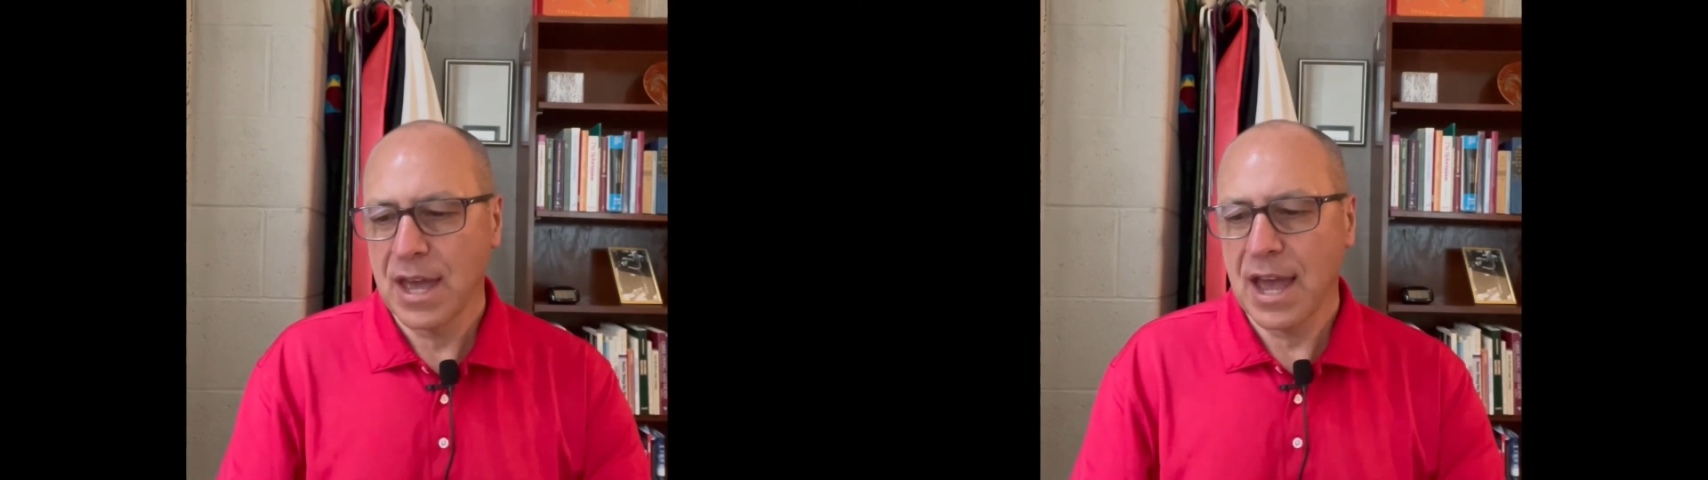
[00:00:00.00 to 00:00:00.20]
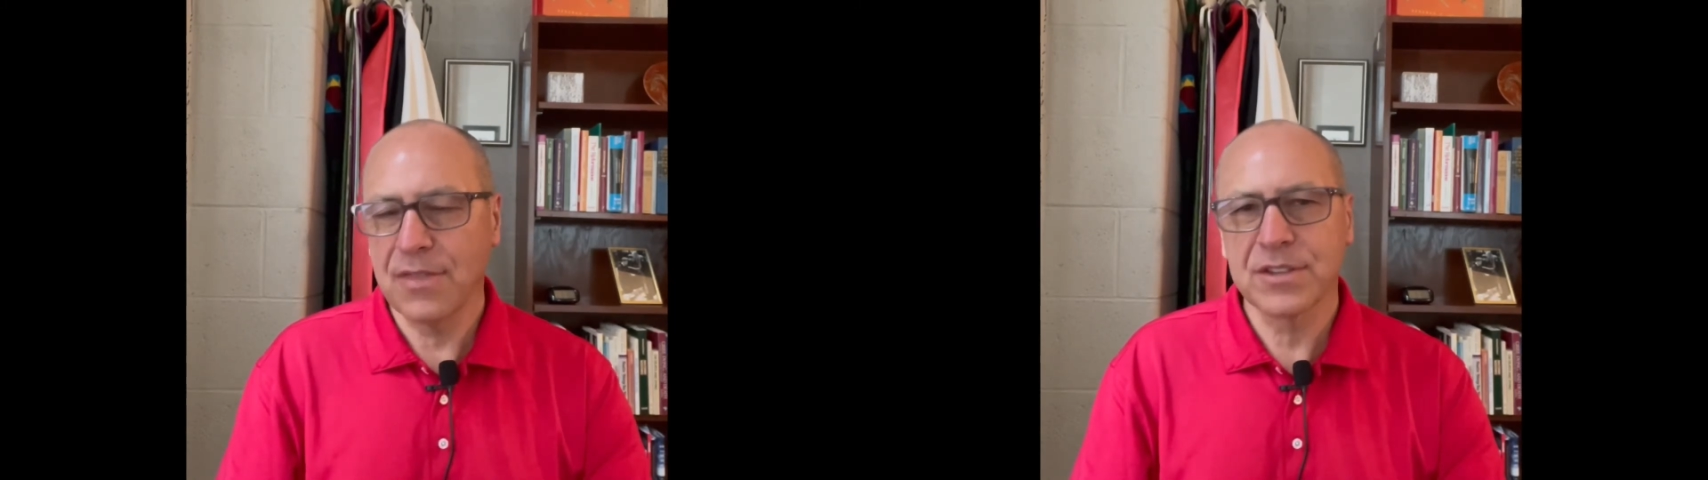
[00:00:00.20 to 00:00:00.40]

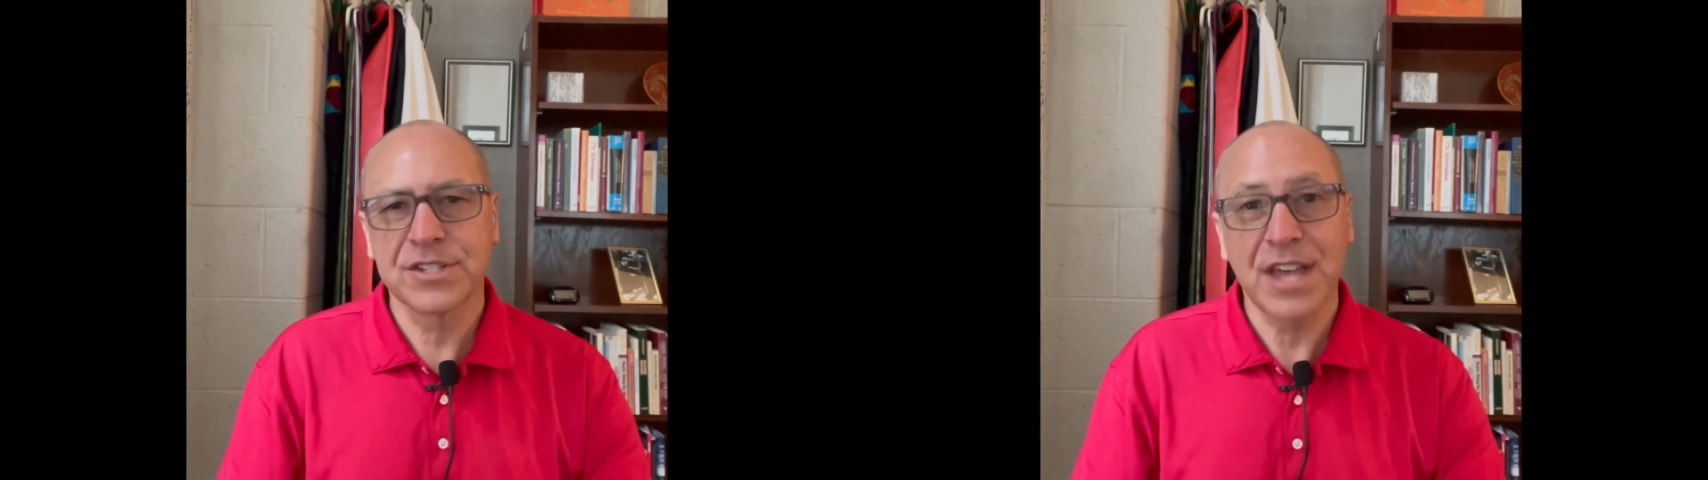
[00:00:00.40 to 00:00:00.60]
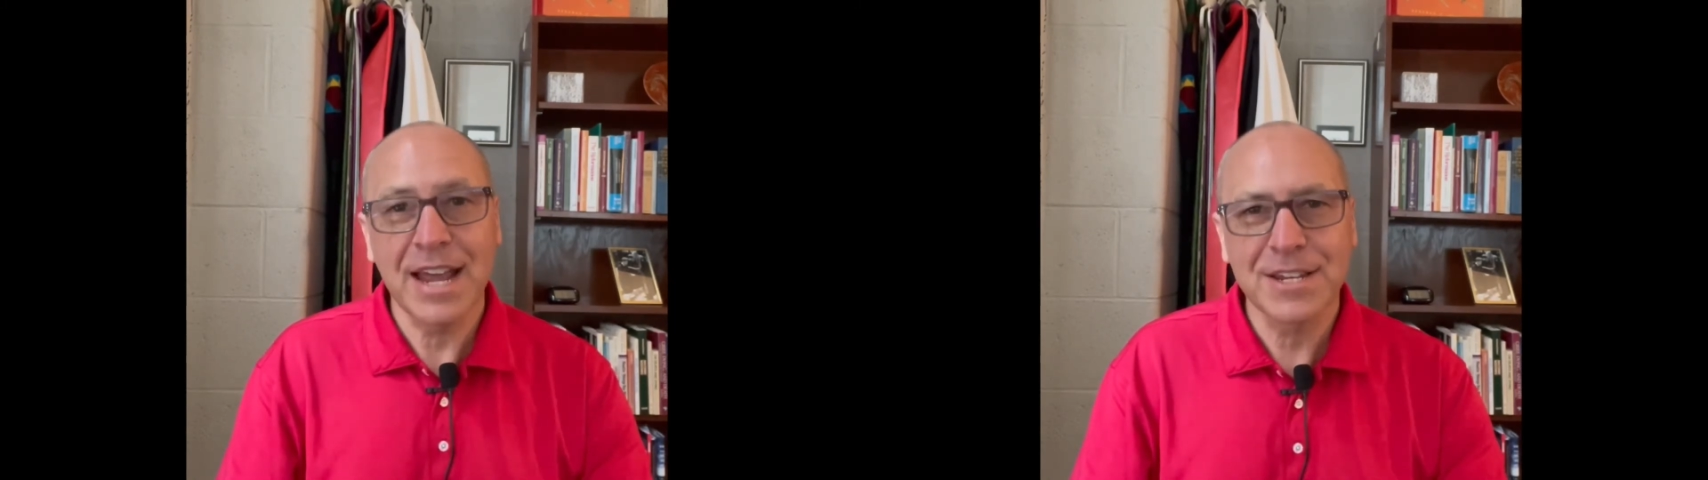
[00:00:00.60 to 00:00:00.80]
and the
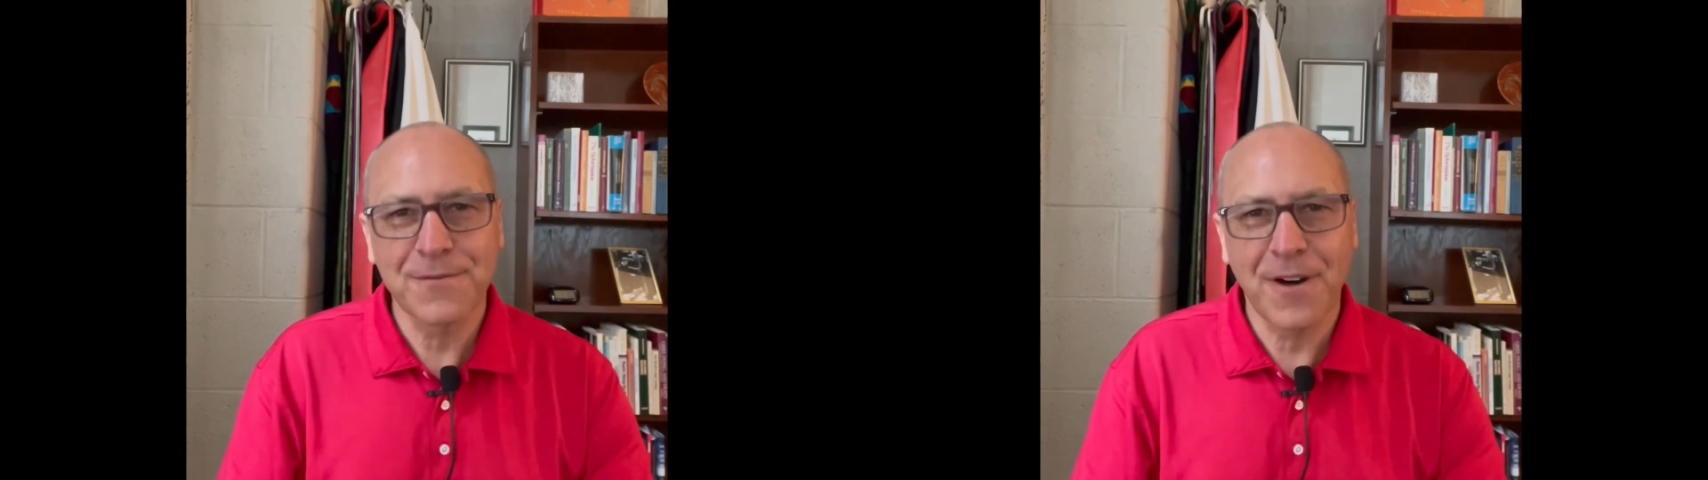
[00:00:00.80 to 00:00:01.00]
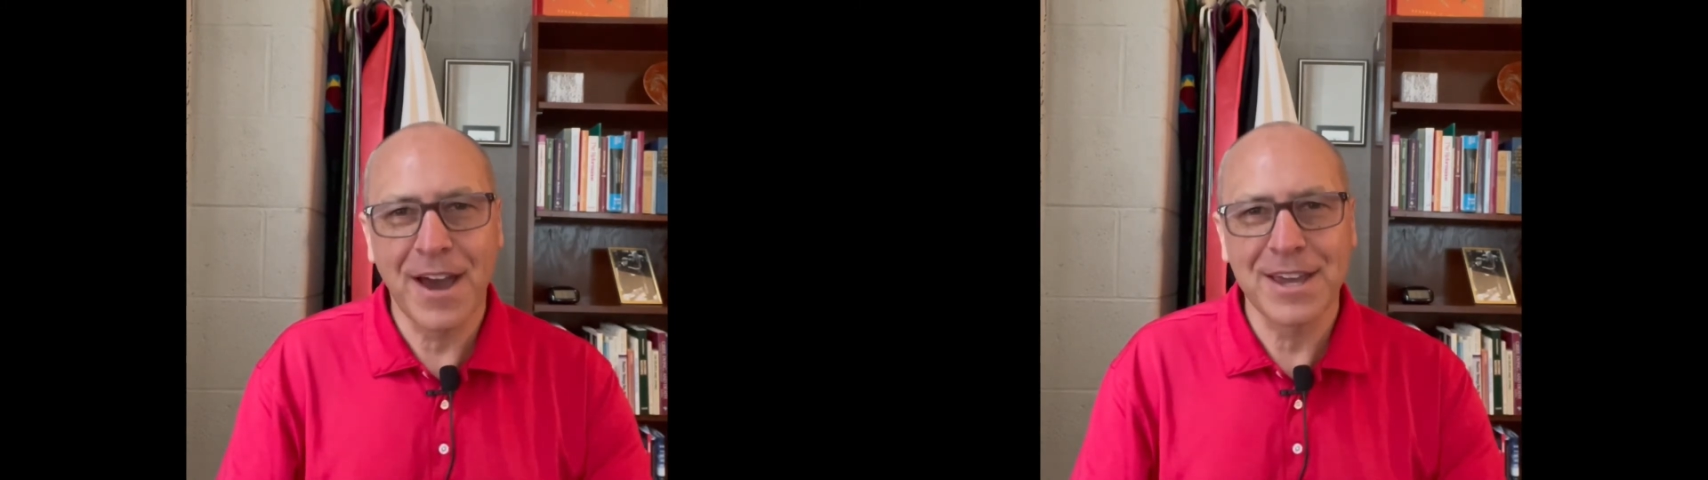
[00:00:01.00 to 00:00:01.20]

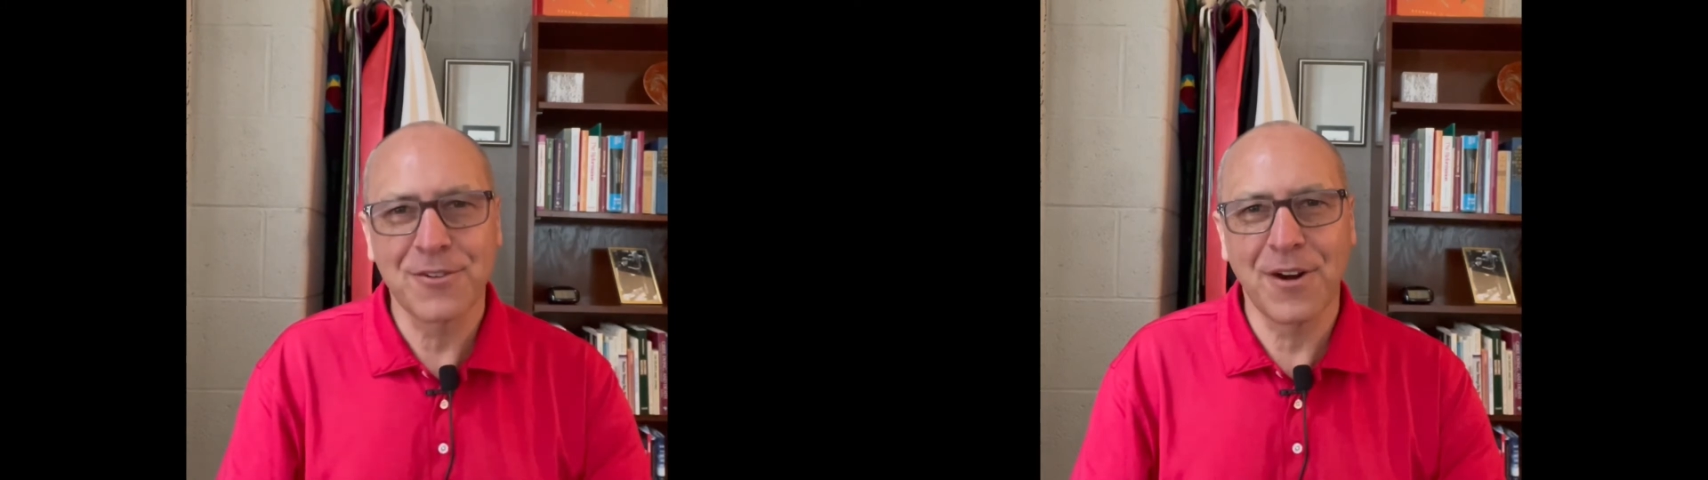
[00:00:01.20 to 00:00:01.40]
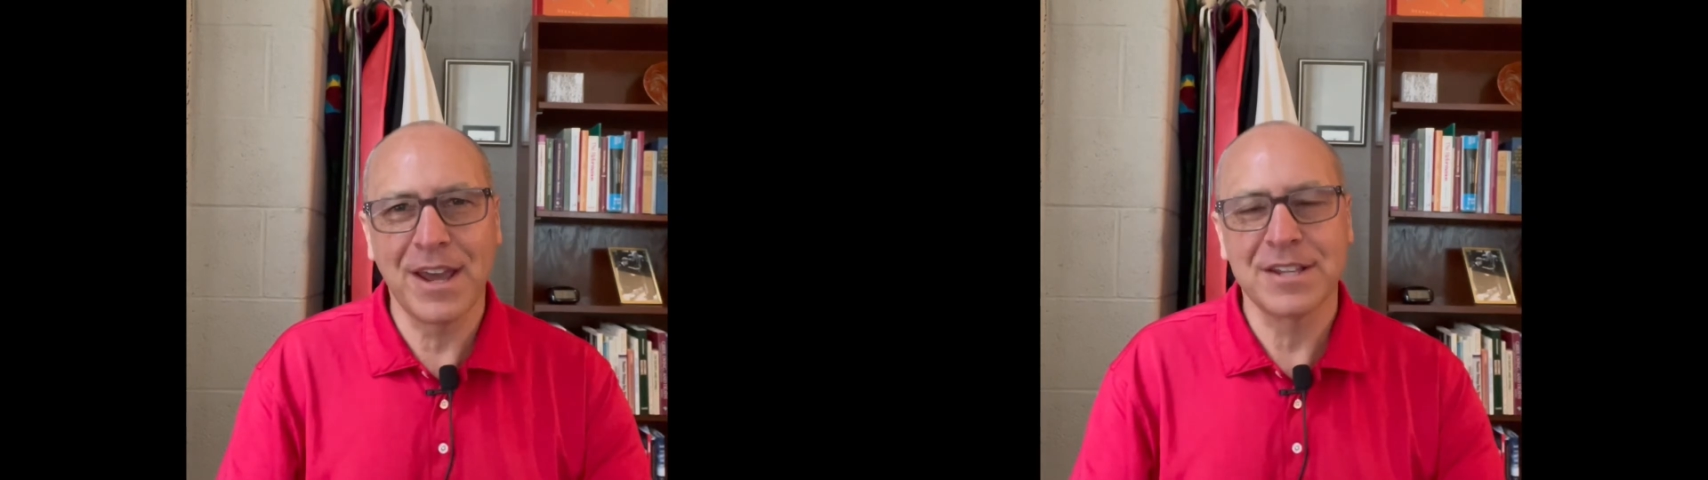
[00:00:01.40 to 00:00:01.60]
sanctifying
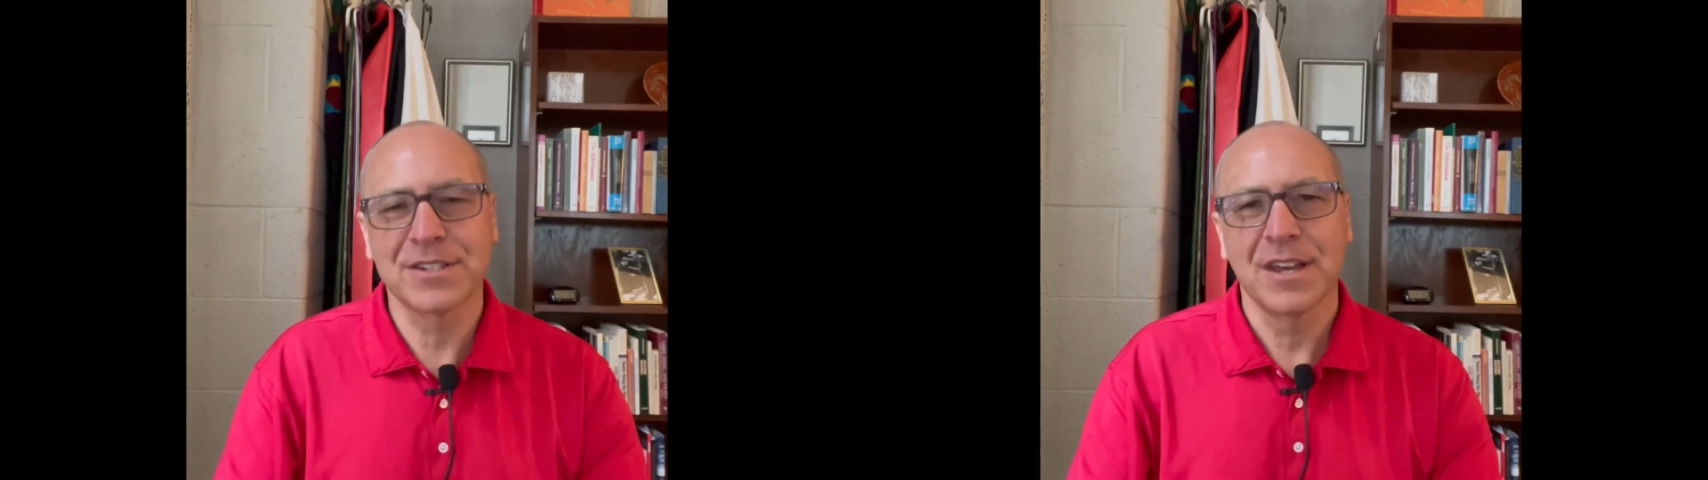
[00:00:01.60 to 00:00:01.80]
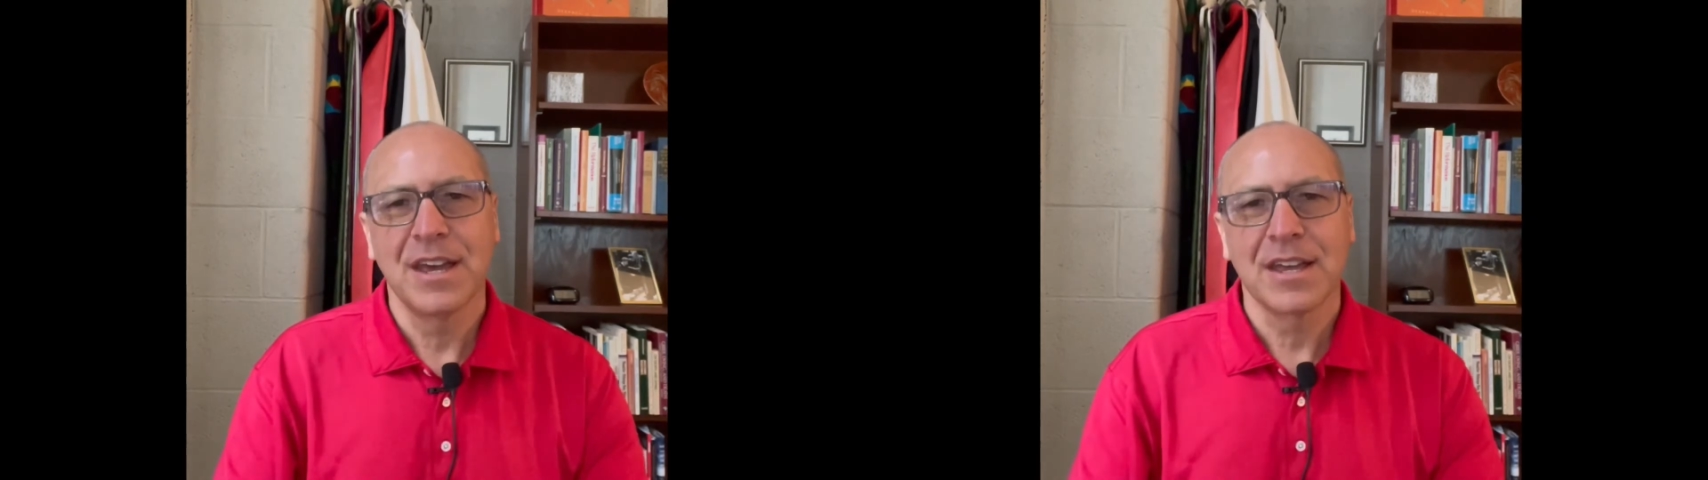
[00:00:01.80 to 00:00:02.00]
grace